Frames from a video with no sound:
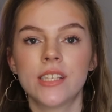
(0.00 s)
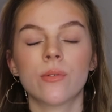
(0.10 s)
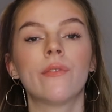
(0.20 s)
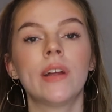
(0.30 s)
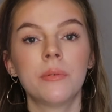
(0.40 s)
So
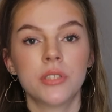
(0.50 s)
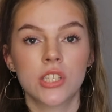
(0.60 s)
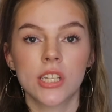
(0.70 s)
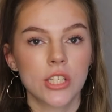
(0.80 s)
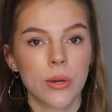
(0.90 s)
I really wanted
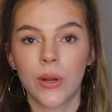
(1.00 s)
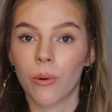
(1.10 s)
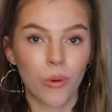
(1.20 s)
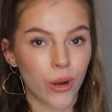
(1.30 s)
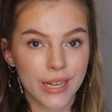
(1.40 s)
to do an
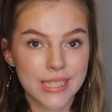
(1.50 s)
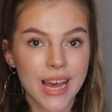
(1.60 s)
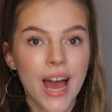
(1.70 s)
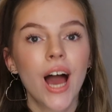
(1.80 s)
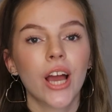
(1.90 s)
upgrade
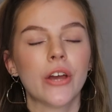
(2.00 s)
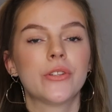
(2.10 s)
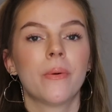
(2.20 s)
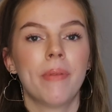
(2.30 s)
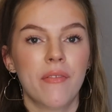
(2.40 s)
and go
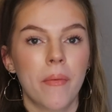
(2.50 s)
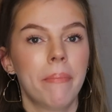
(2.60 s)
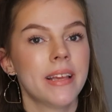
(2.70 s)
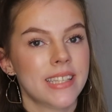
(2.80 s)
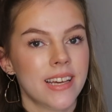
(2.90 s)
to a bit of a
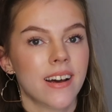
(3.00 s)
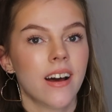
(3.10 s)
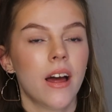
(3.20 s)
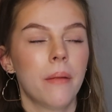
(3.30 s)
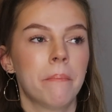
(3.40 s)

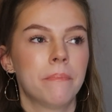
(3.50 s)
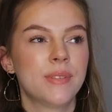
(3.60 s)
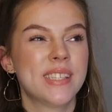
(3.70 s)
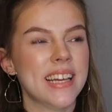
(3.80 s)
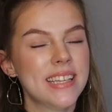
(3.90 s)
busier
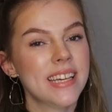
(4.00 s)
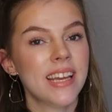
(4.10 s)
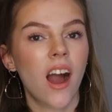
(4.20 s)
city.